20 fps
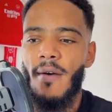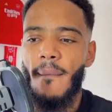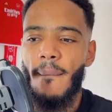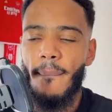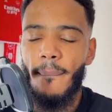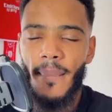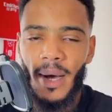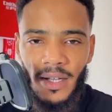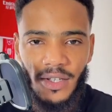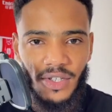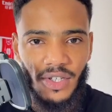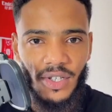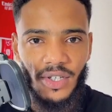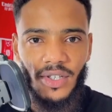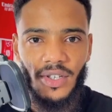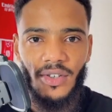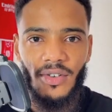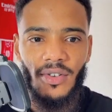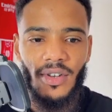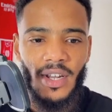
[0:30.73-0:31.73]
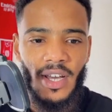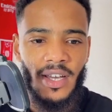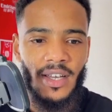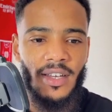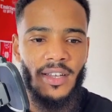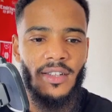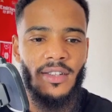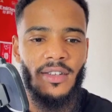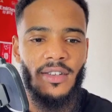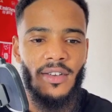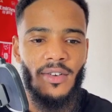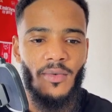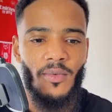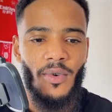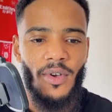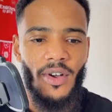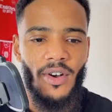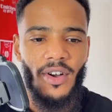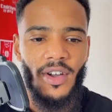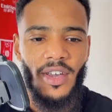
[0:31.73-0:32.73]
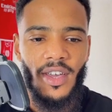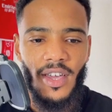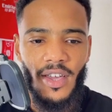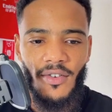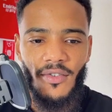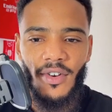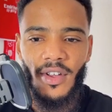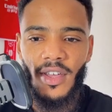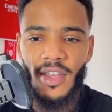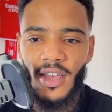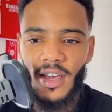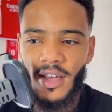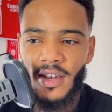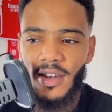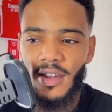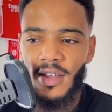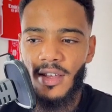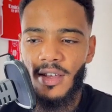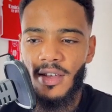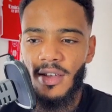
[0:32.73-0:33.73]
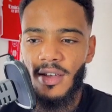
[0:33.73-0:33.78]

Manchester United, we are here again.